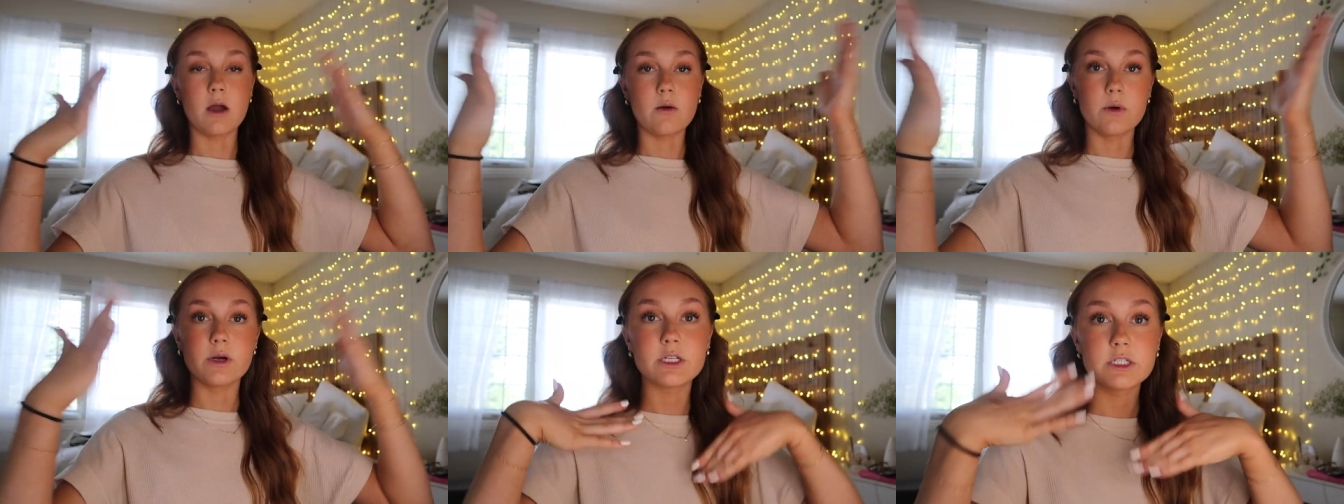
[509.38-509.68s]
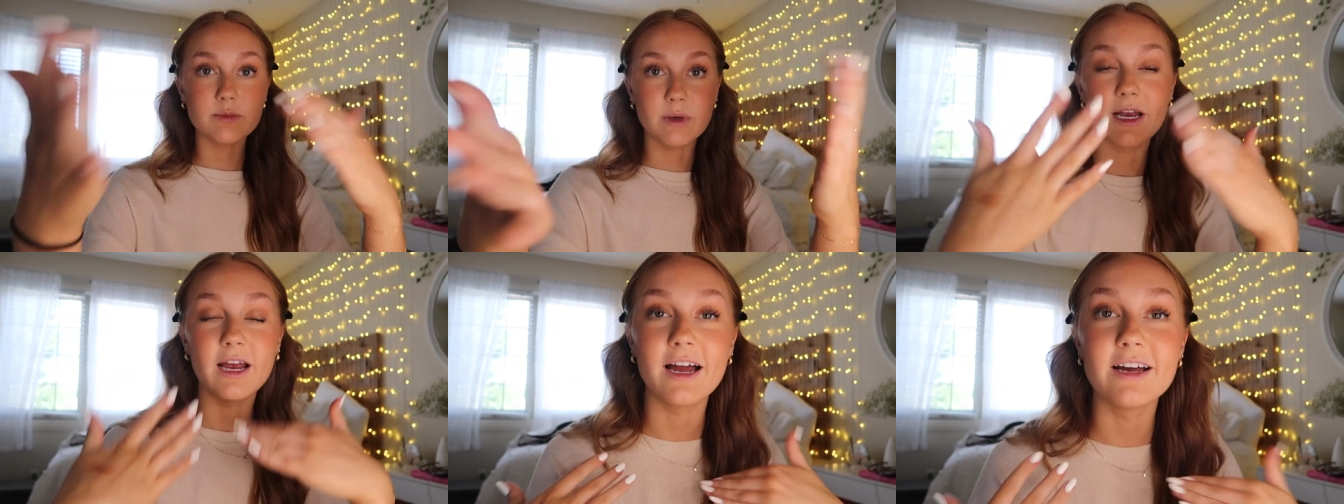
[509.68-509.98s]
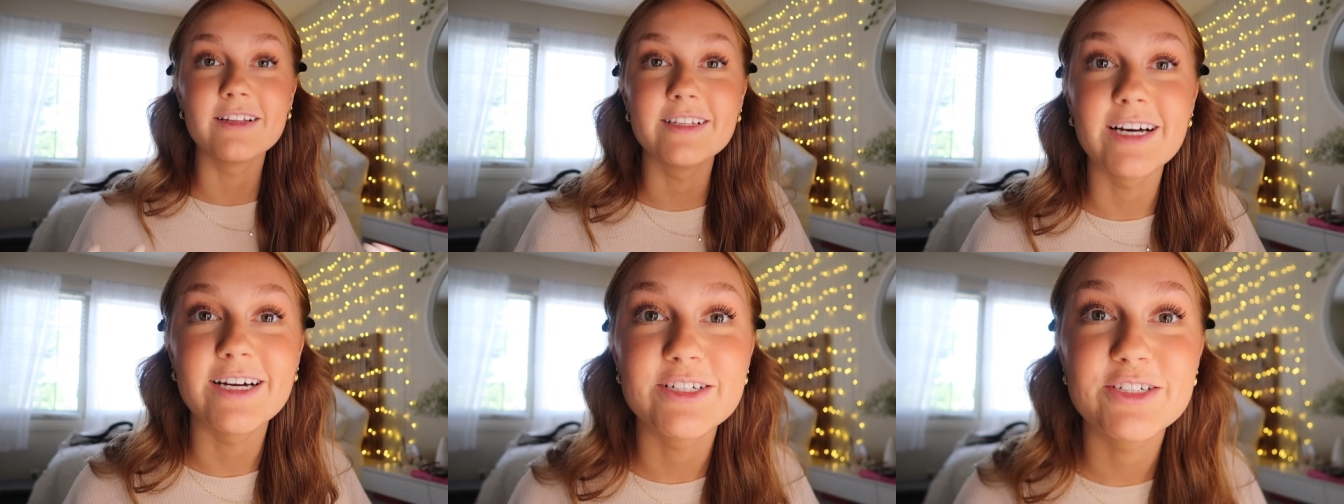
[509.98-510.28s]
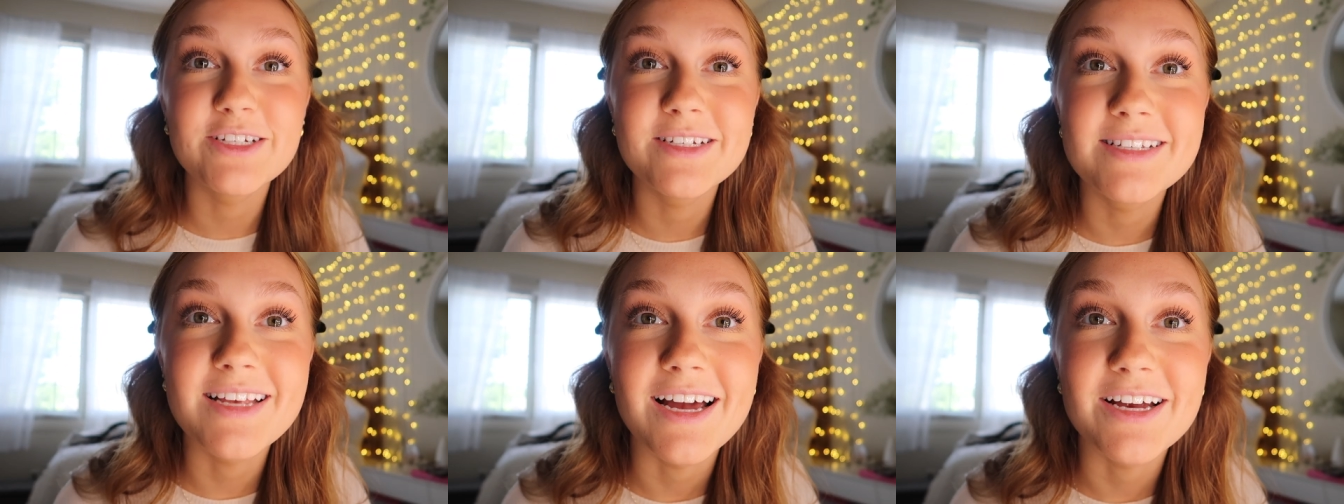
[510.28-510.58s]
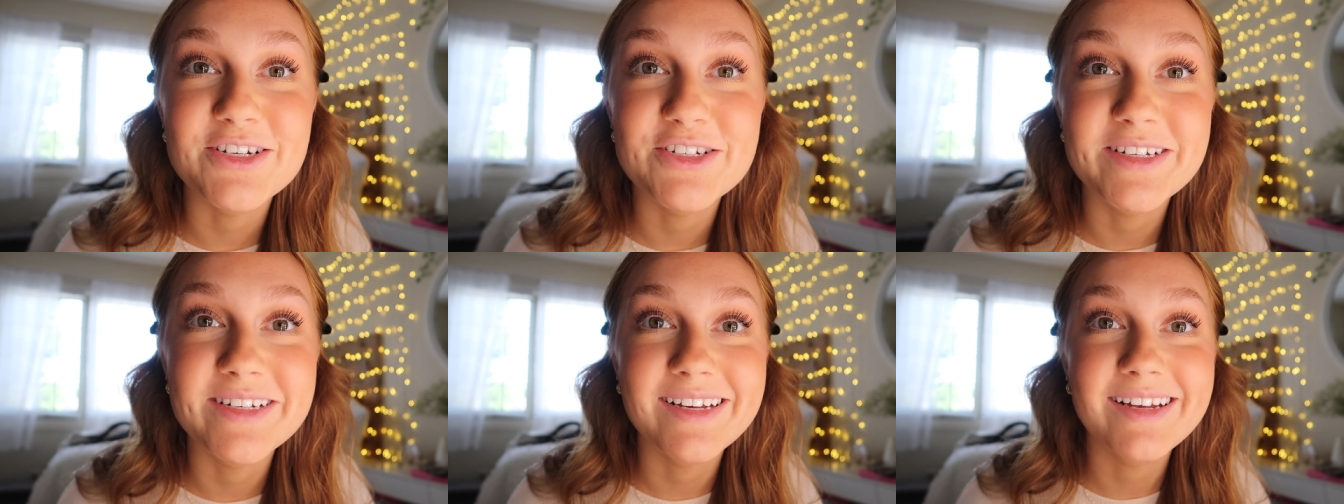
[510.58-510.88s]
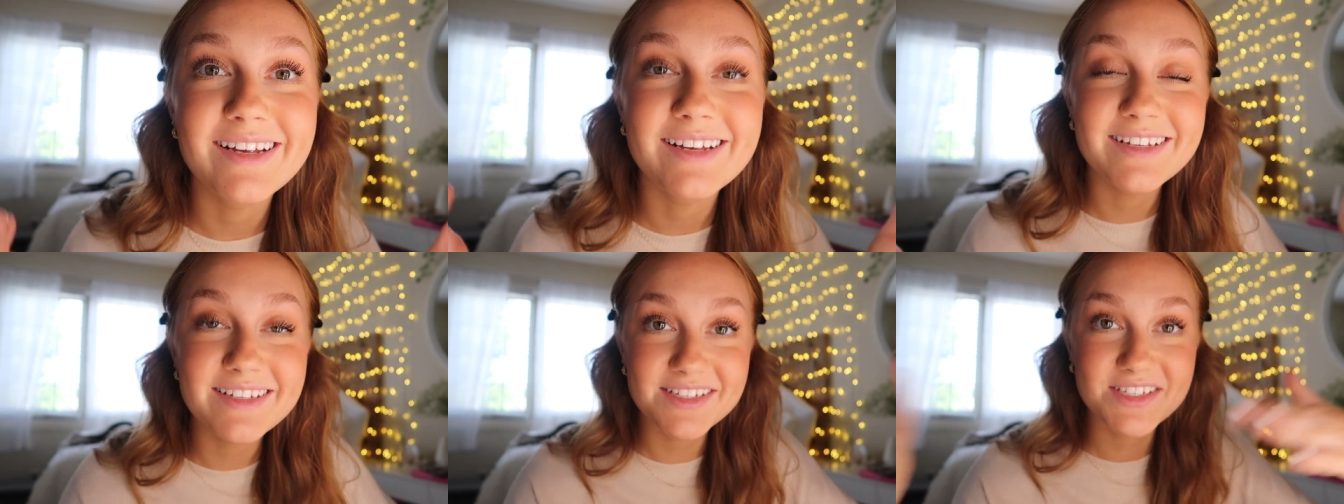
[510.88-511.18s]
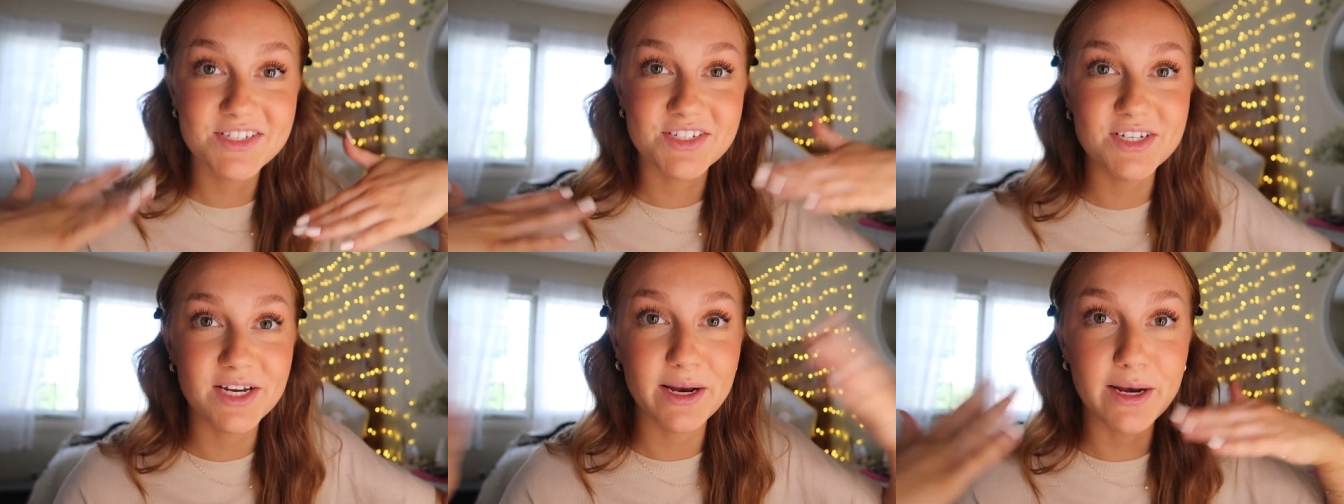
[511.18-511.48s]
I wish my eyelashes actually
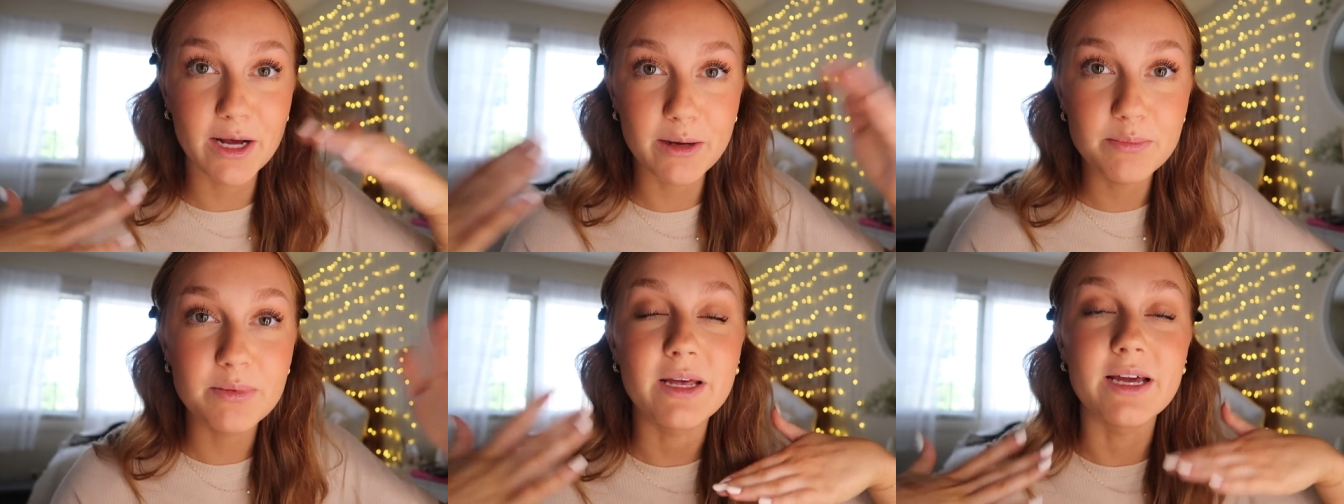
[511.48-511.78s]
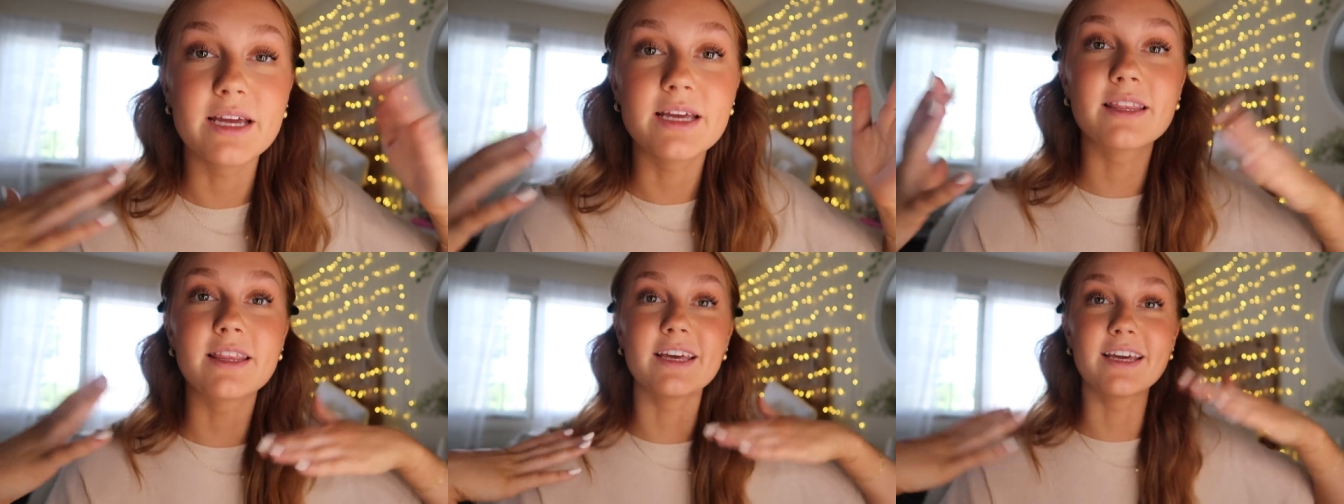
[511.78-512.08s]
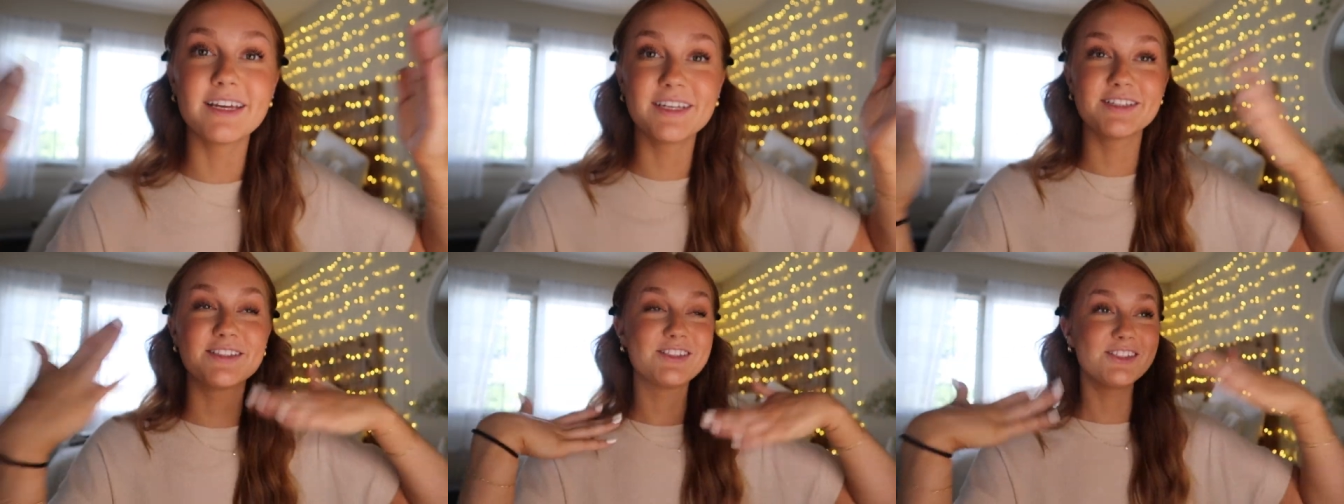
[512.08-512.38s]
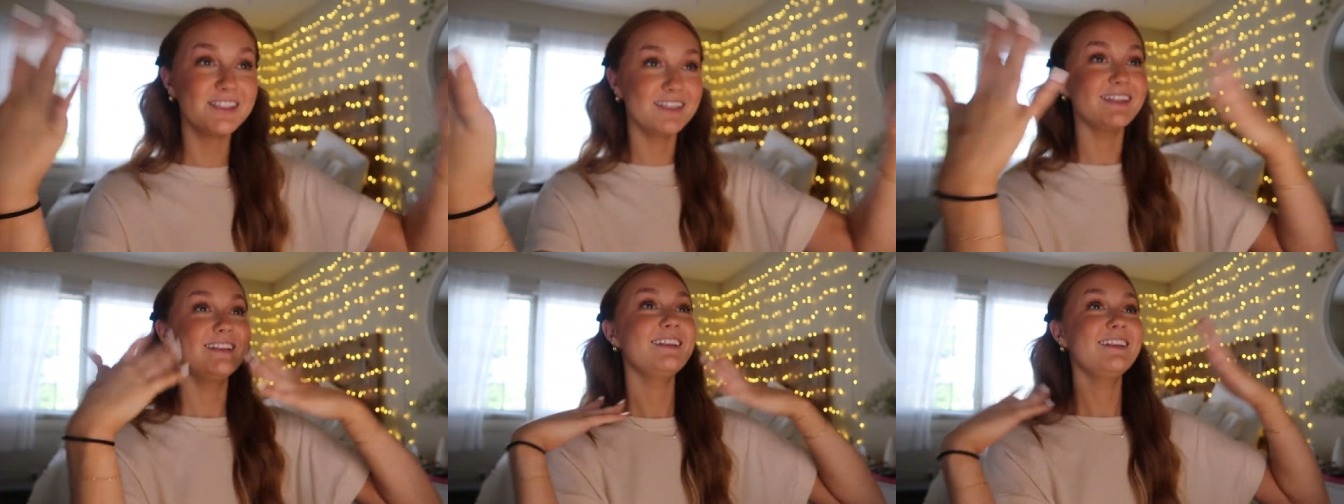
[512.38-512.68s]
stayed up like this.